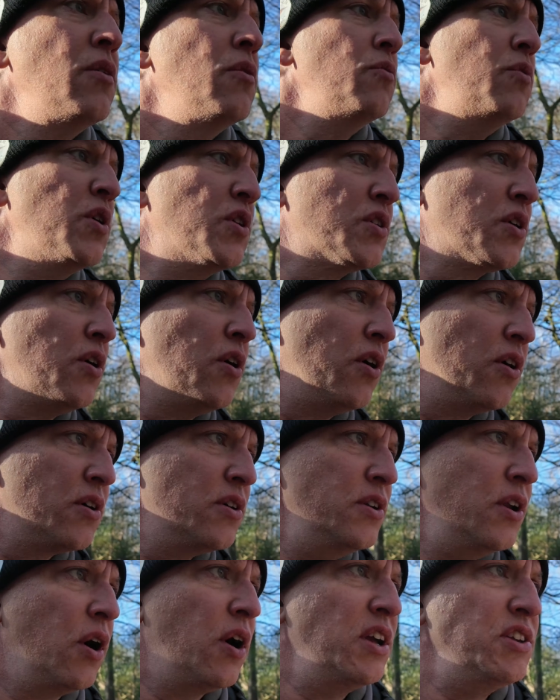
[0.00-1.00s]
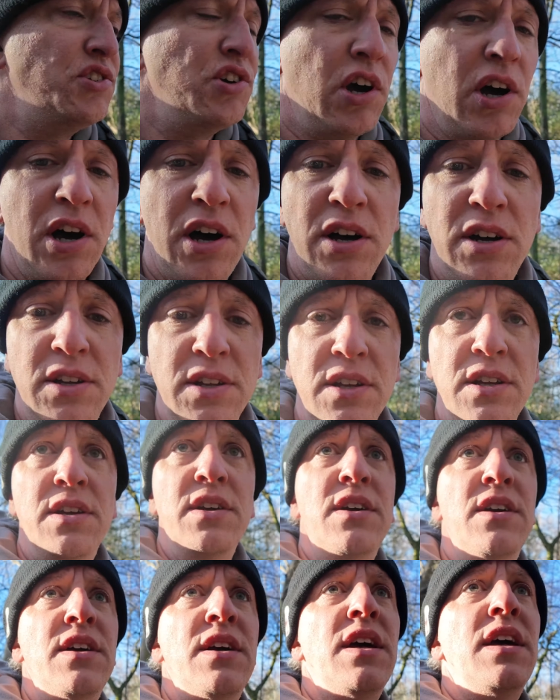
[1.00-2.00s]
woodcock, nightjar.
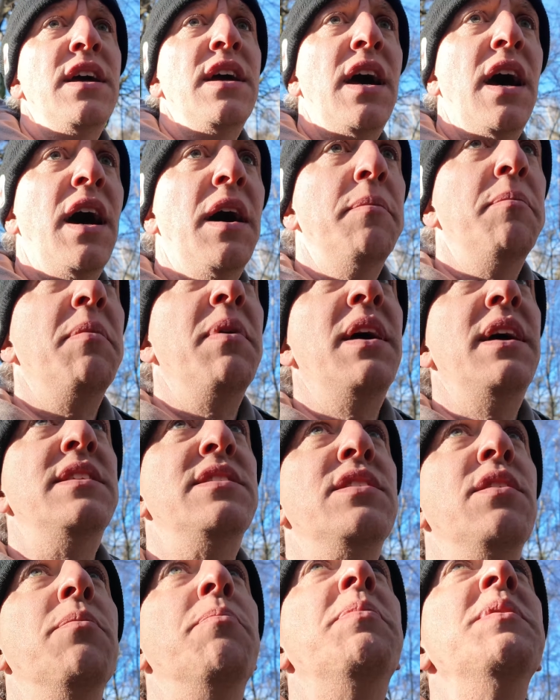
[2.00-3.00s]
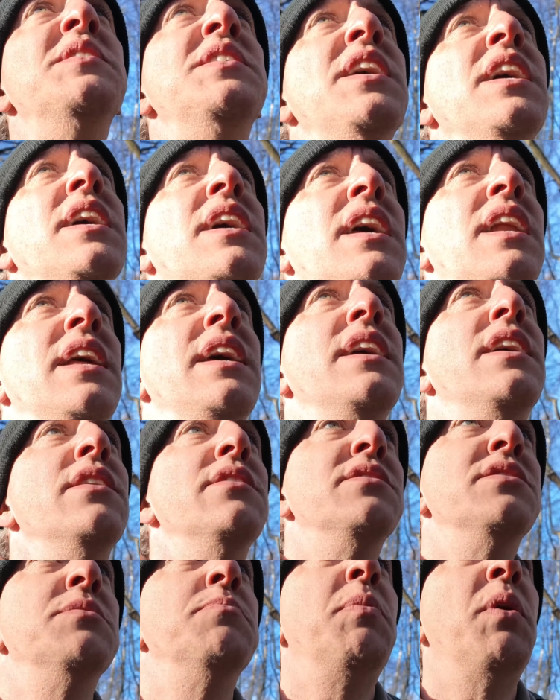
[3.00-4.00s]
It's a particularly
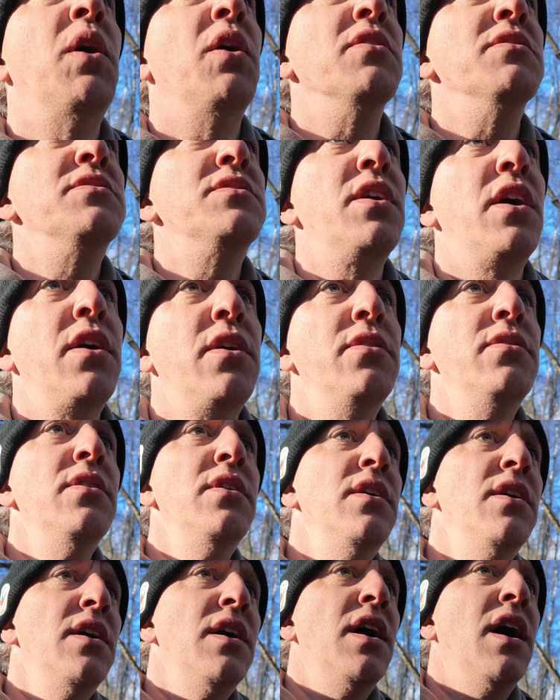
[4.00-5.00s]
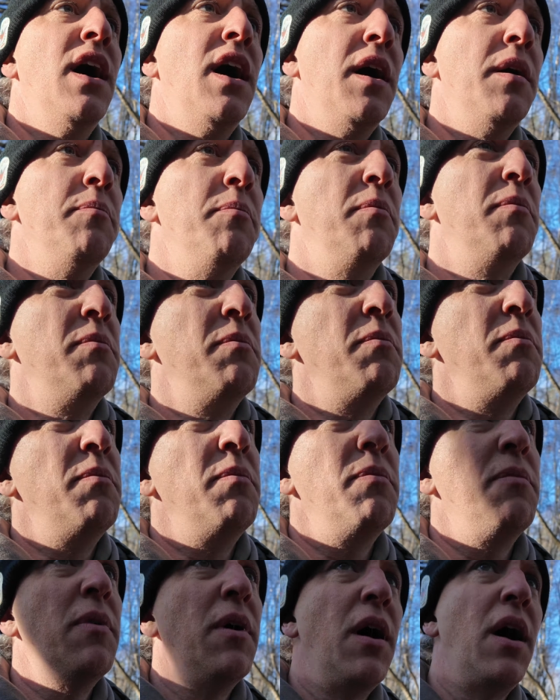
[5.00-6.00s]
good spot. So I
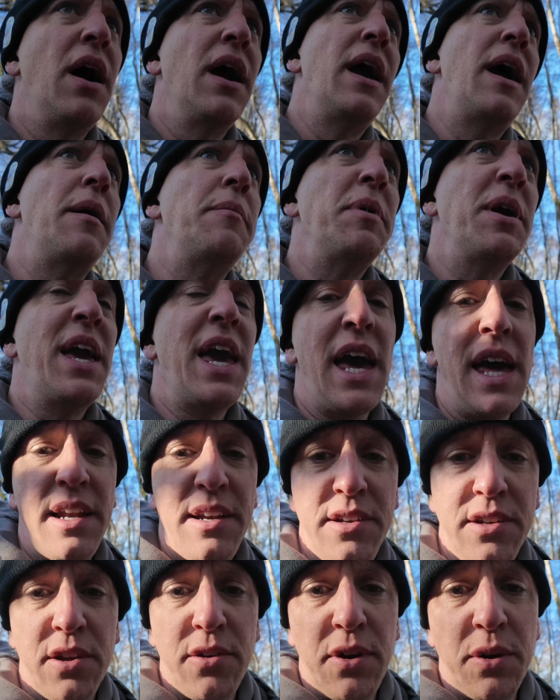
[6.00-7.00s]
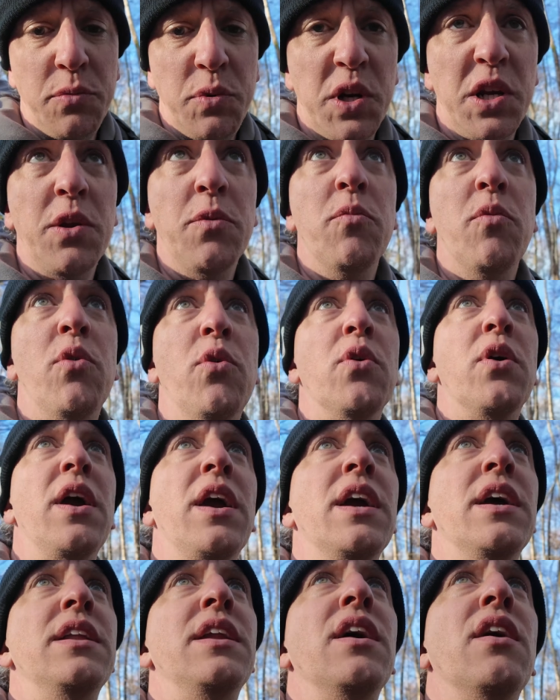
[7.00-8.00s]
am again doing woodland
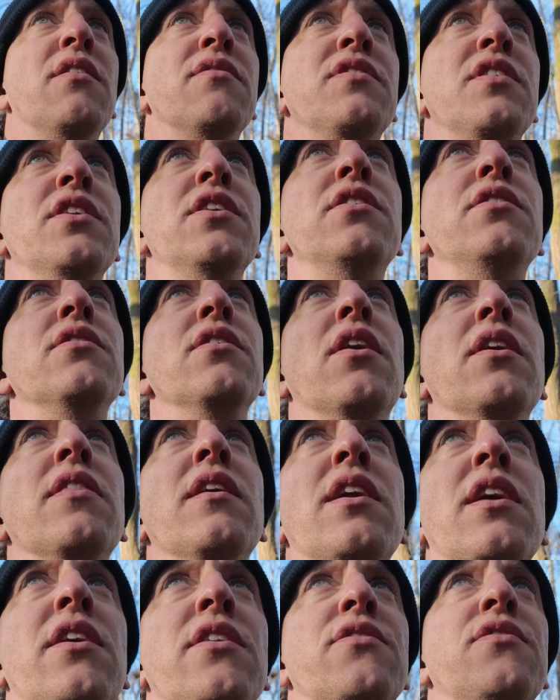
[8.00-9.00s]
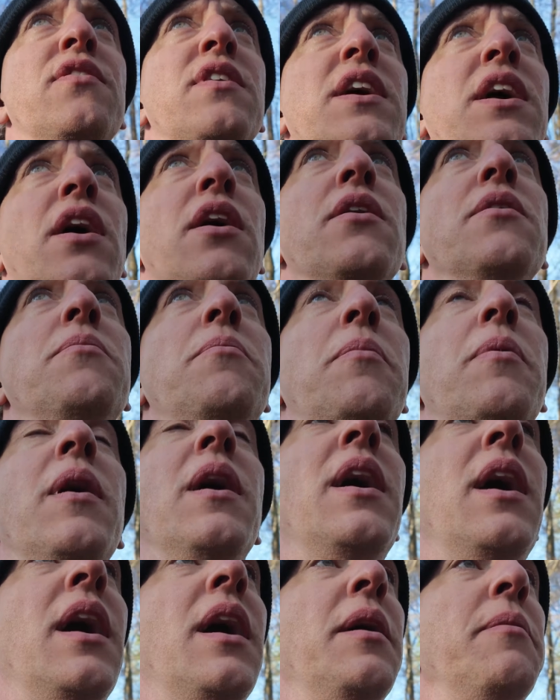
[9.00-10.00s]
walking in the afternoon like the last video, but